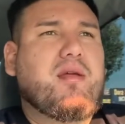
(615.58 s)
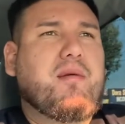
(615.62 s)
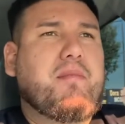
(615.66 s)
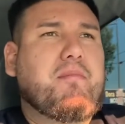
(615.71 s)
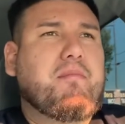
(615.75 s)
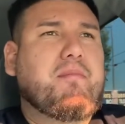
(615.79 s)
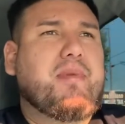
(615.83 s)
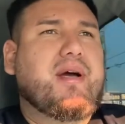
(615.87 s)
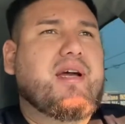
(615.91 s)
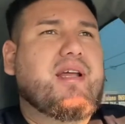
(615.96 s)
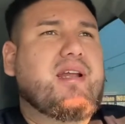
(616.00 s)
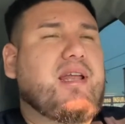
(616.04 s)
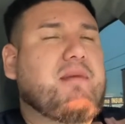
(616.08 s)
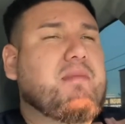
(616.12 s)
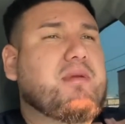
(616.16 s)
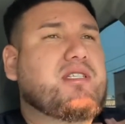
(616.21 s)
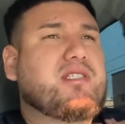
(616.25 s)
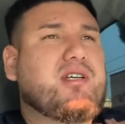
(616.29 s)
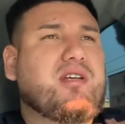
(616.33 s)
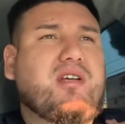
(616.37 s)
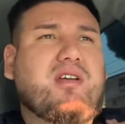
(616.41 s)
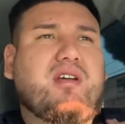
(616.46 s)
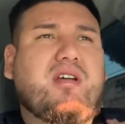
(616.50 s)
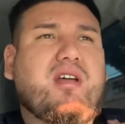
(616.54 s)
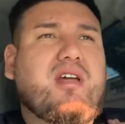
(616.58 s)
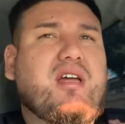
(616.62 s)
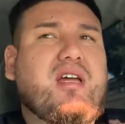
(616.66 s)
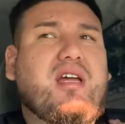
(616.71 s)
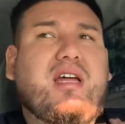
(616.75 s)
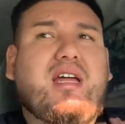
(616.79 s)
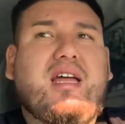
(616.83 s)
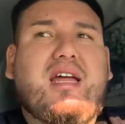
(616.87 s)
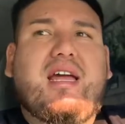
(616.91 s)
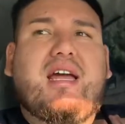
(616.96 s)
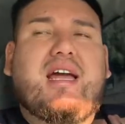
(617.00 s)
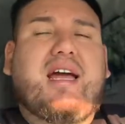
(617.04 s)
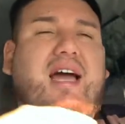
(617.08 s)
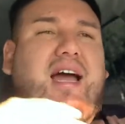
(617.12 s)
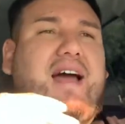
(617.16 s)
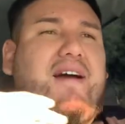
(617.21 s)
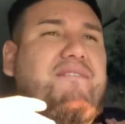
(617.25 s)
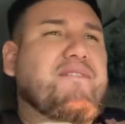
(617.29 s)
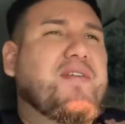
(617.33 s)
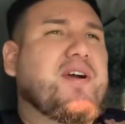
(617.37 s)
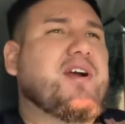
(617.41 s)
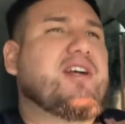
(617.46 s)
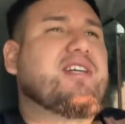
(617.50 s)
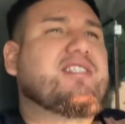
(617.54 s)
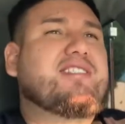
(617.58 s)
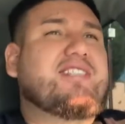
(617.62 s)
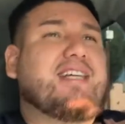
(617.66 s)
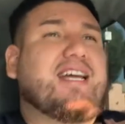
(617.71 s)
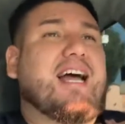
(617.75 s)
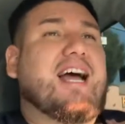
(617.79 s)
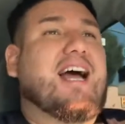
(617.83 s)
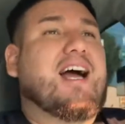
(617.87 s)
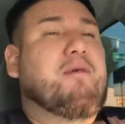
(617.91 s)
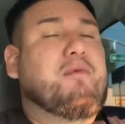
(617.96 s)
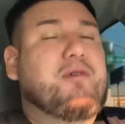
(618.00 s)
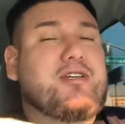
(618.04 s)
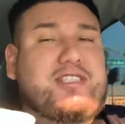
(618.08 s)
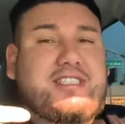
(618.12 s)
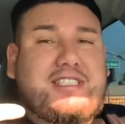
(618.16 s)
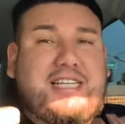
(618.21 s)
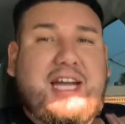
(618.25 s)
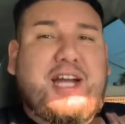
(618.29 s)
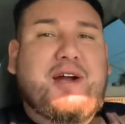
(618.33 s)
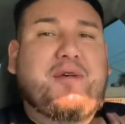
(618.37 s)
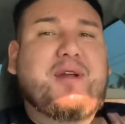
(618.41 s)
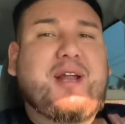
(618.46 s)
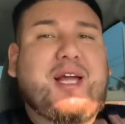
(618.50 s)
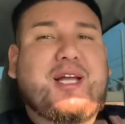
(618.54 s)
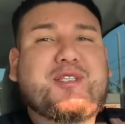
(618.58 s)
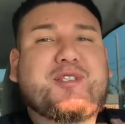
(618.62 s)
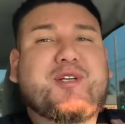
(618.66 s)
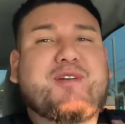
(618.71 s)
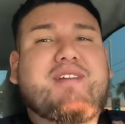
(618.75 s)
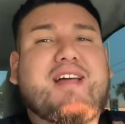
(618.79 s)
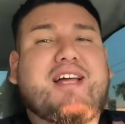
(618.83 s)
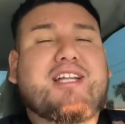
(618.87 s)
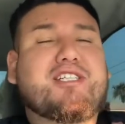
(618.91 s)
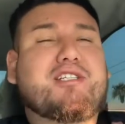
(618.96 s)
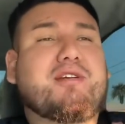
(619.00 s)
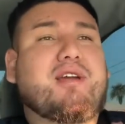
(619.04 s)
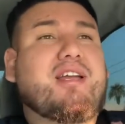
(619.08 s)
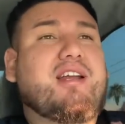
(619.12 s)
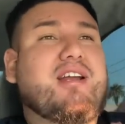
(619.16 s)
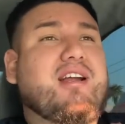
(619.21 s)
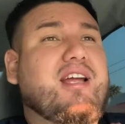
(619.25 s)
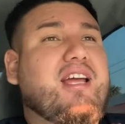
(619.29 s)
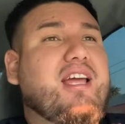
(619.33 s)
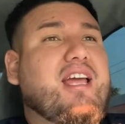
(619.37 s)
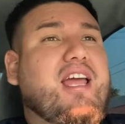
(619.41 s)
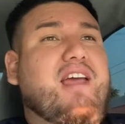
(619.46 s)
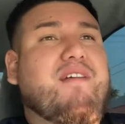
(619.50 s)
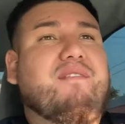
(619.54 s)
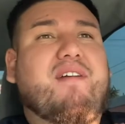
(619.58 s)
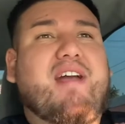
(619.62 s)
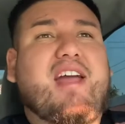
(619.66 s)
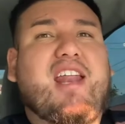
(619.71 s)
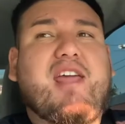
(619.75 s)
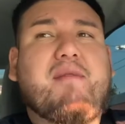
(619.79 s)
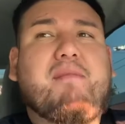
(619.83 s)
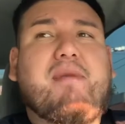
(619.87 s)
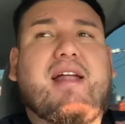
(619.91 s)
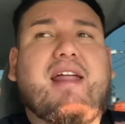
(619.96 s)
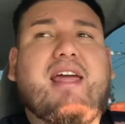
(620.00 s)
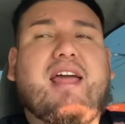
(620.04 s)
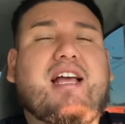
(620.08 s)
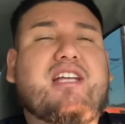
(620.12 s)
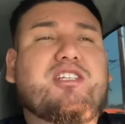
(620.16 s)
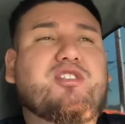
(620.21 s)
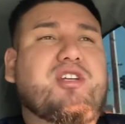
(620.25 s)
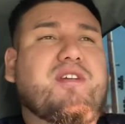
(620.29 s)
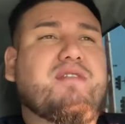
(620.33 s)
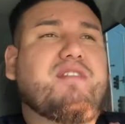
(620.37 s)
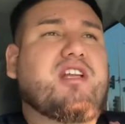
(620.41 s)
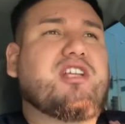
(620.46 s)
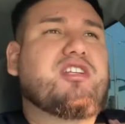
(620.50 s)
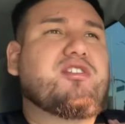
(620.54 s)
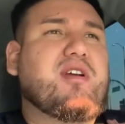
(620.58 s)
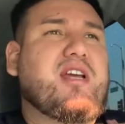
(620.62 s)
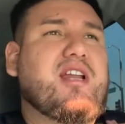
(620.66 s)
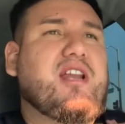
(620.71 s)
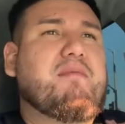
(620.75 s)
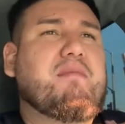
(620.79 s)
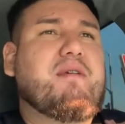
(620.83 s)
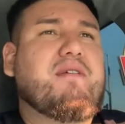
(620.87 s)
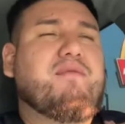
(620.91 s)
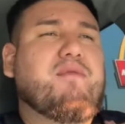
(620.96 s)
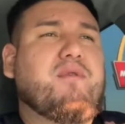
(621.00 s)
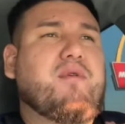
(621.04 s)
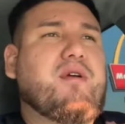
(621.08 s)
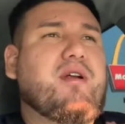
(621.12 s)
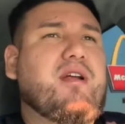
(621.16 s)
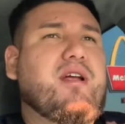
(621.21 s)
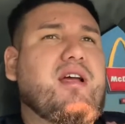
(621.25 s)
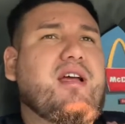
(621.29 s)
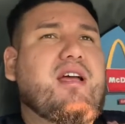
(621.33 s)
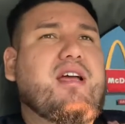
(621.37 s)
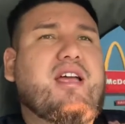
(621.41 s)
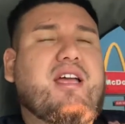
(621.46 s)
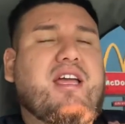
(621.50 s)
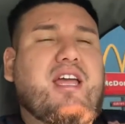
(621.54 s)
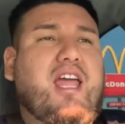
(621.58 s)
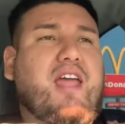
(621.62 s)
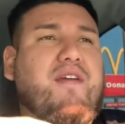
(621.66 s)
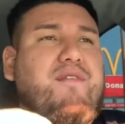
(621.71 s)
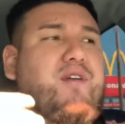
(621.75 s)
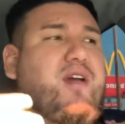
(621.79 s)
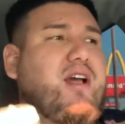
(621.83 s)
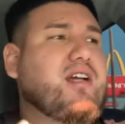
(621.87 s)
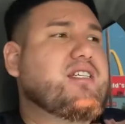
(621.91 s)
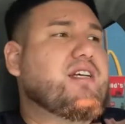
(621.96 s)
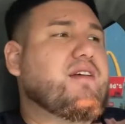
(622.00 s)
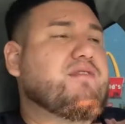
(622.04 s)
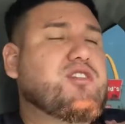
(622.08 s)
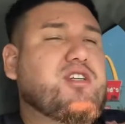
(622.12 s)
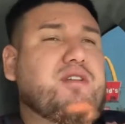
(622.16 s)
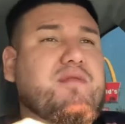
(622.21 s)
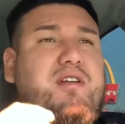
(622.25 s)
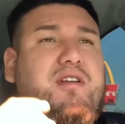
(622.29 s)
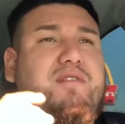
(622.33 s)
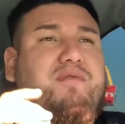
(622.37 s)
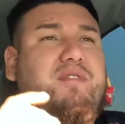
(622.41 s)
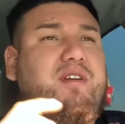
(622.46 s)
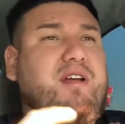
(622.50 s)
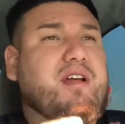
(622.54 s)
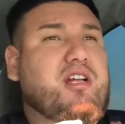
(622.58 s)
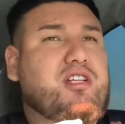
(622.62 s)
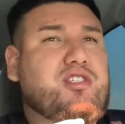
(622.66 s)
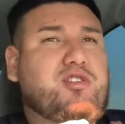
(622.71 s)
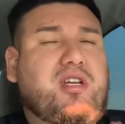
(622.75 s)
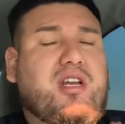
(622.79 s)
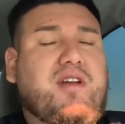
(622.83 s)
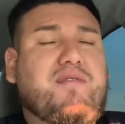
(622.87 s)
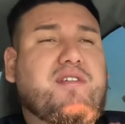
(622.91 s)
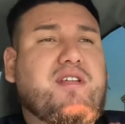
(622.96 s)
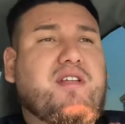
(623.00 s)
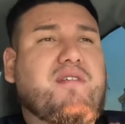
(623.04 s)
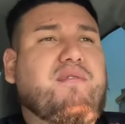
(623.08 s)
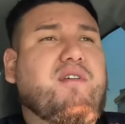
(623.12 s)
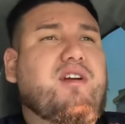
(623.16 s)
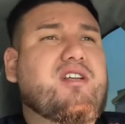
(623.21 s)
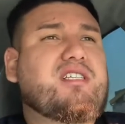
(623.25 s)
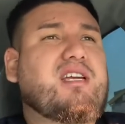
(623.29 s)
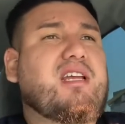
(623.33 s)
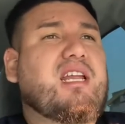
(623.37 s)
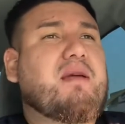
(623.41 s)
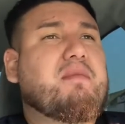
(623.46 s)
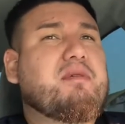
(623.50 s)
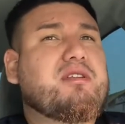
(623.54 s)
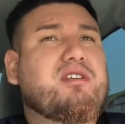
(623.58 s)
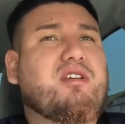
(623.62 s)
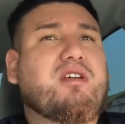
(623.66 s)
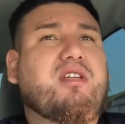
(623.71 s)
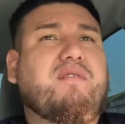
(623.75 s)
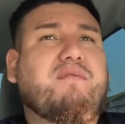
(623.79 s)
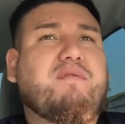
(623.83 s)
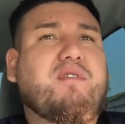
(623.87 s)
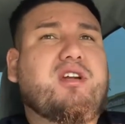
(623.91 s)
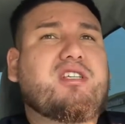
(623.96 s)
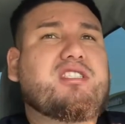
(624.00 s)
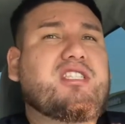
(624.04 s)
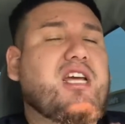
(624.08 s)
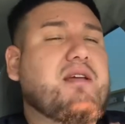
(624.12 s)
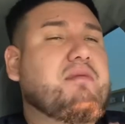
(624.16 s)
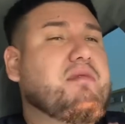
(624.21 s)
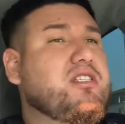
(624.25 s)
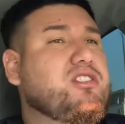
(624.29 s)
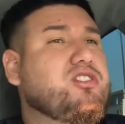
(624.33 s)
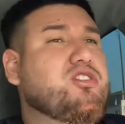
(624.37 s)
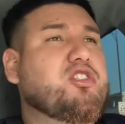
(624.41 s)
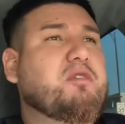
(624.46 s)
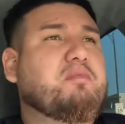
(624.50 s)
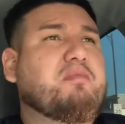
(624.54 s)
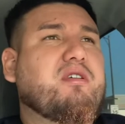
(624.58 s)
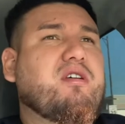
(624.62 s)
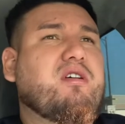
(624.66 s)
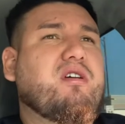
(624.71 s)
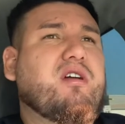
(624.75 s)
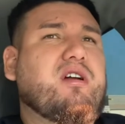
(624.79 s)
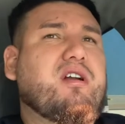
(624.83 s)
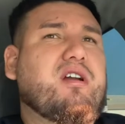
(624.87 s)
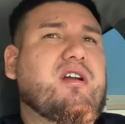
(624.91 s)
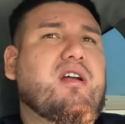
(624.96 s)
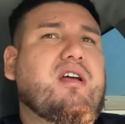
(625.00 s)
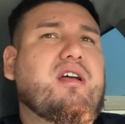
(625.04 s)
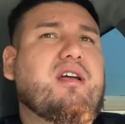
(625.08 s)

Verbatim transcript: But let me tell you, at first, I was scared when I drove that trailer. If anybody has driven a trailer before, if you guys have driven a, a trailer for the first time, let me tell you, the first time is super hard.